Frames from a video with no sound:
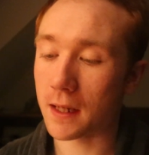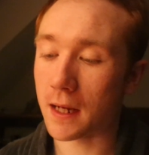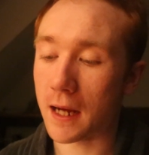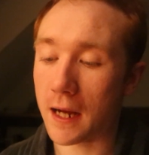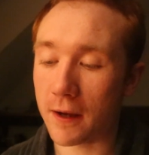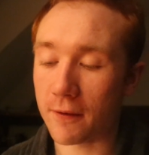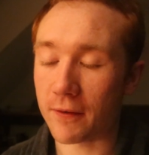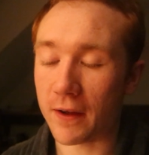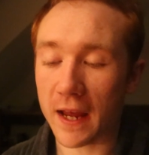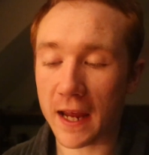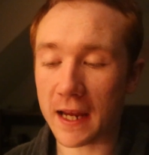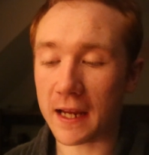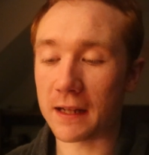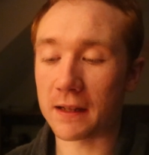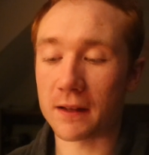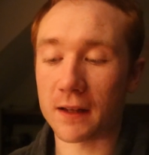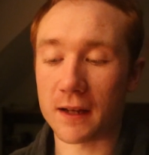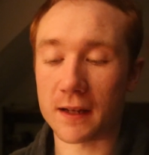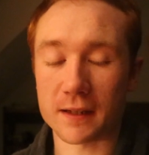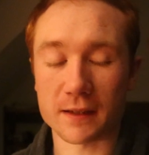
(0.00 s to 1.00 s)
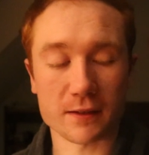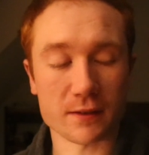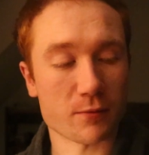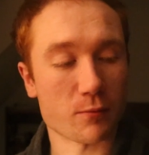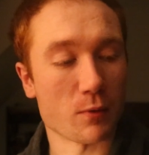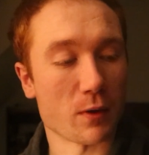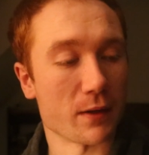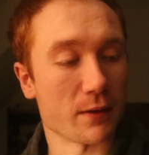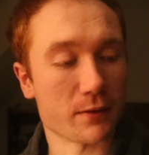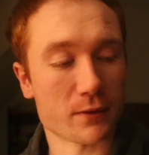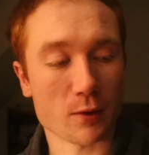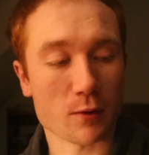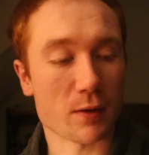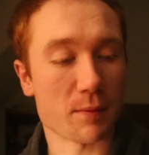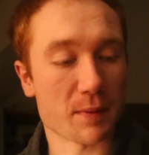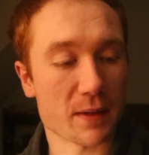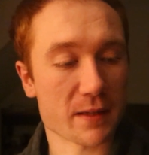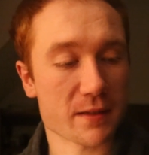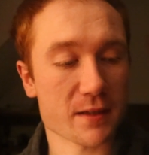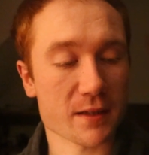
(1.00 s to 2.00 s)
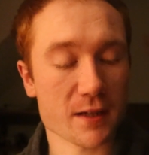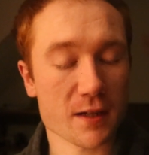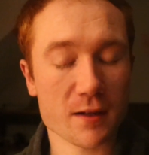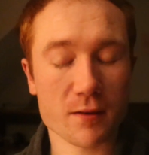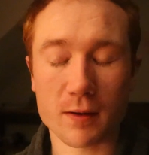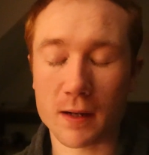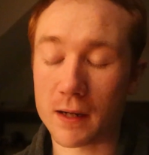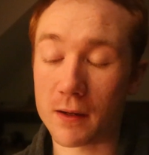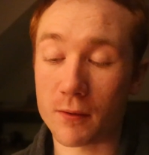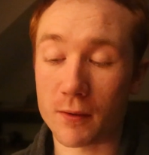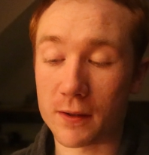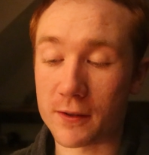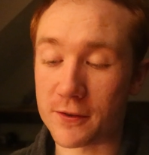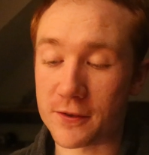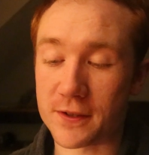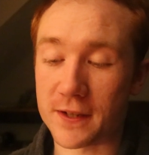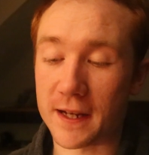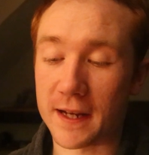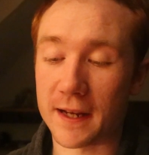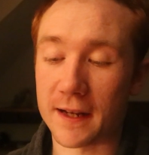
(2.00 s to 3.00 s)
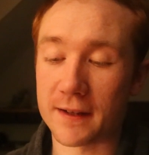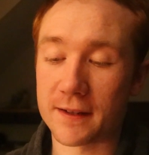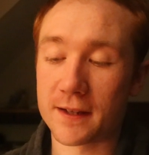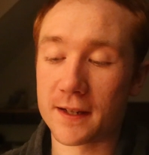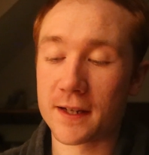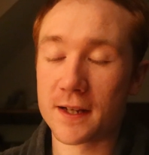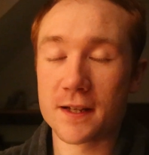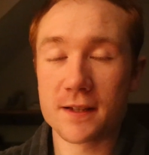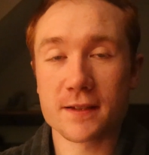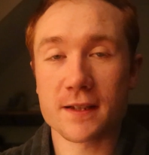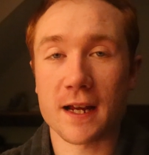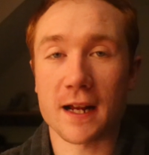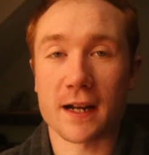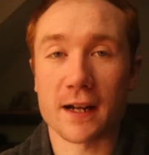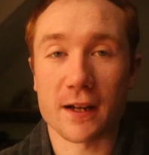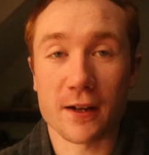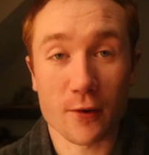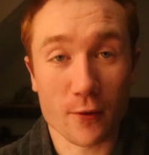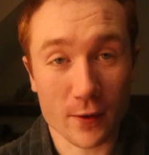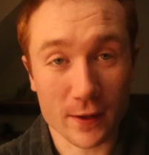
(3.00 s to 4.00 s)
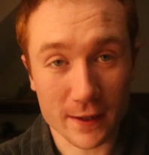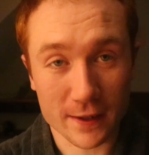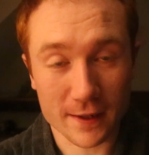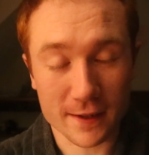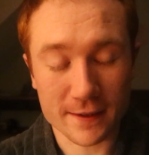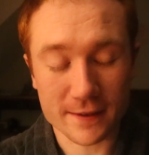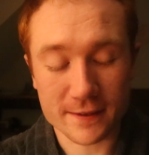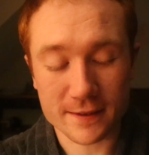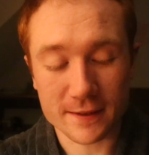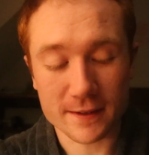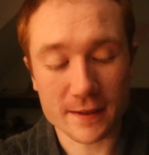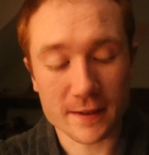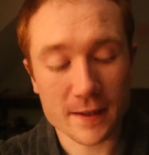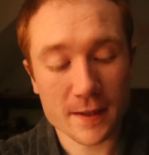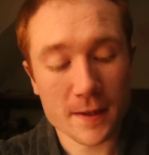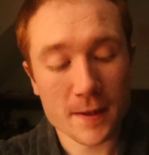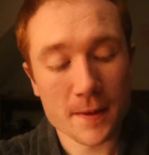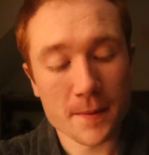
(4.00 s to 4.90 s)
I've ate 30 minutes ago? I don't understand. It's kind of annoying, honestly.